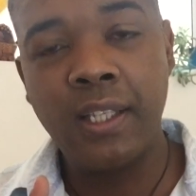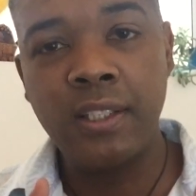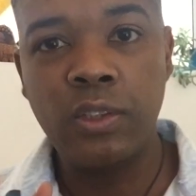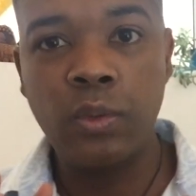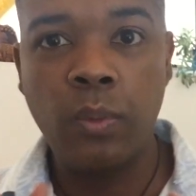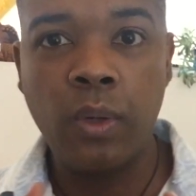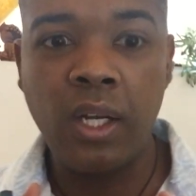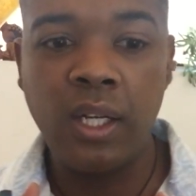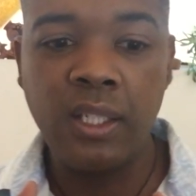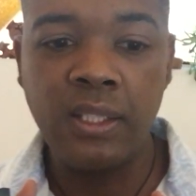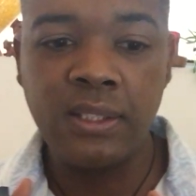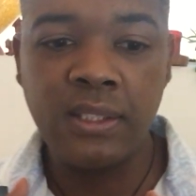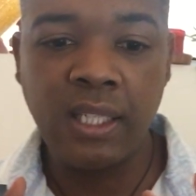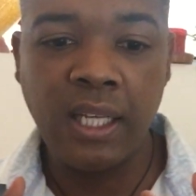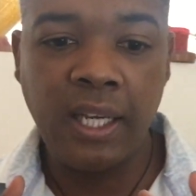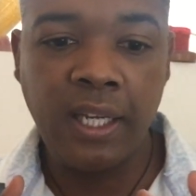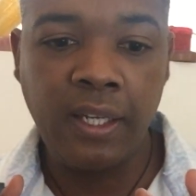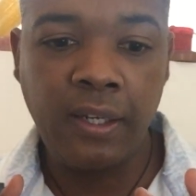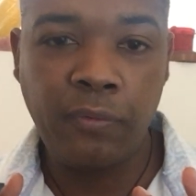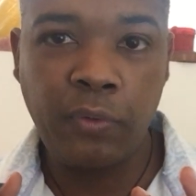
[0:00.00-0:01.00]
as well as
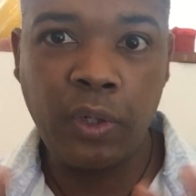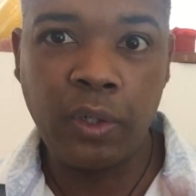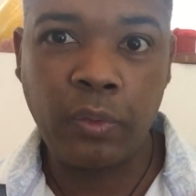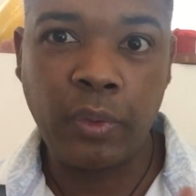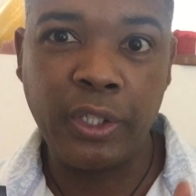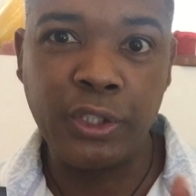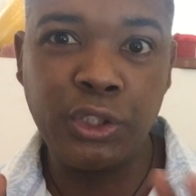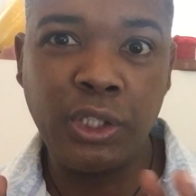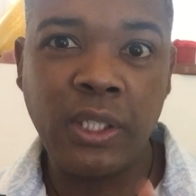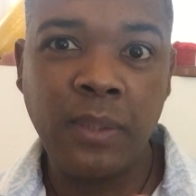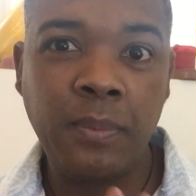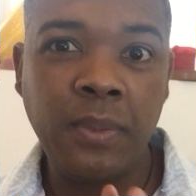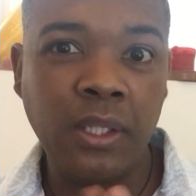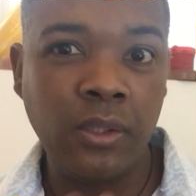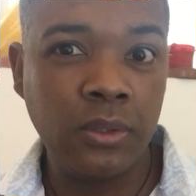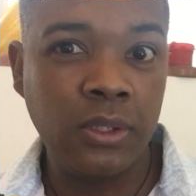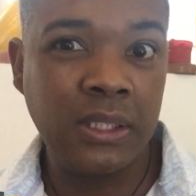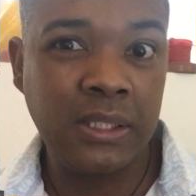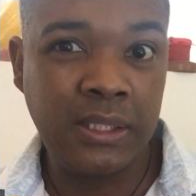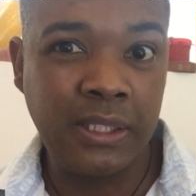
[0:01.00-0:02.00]
a regression
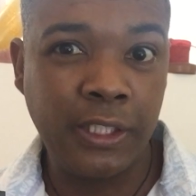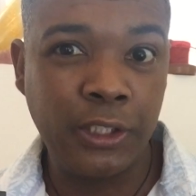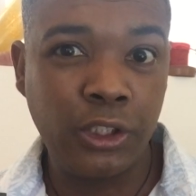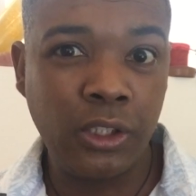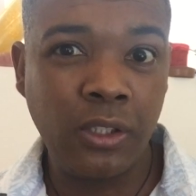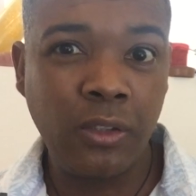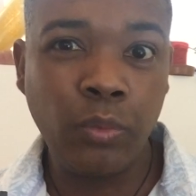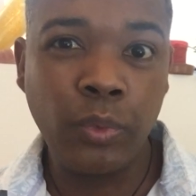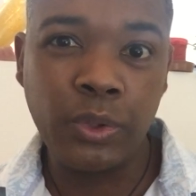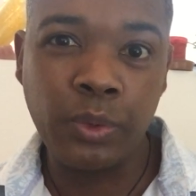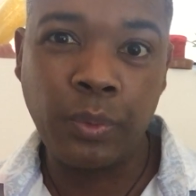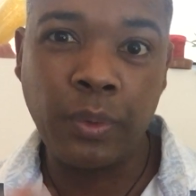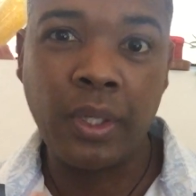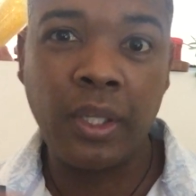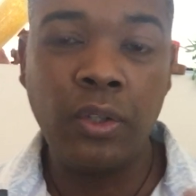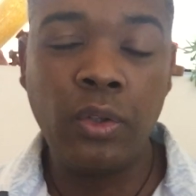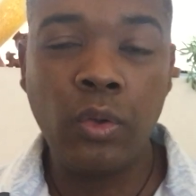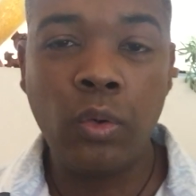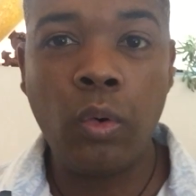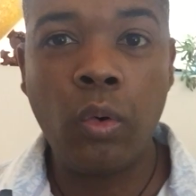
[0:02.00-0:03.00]
hypnosis session, which we
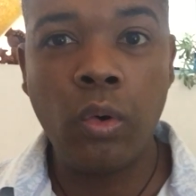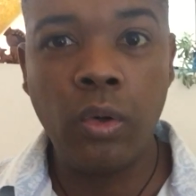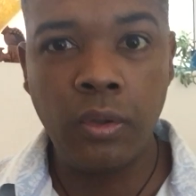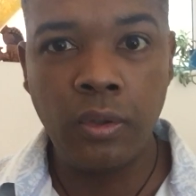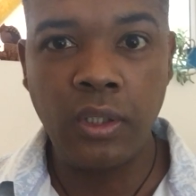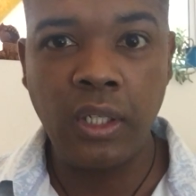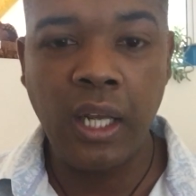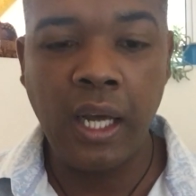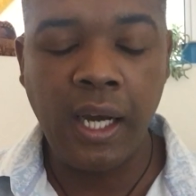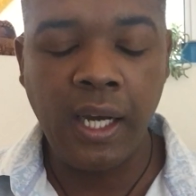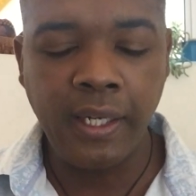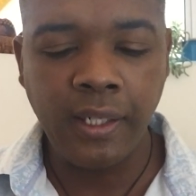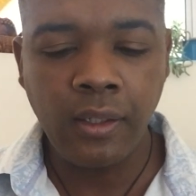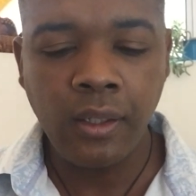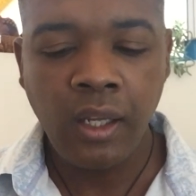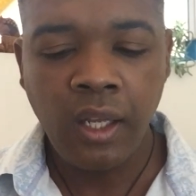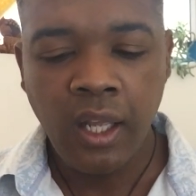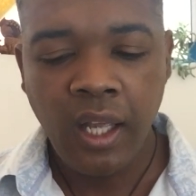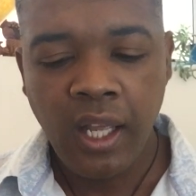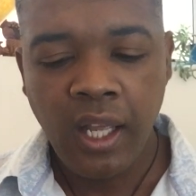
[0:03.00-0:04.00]
can do all online.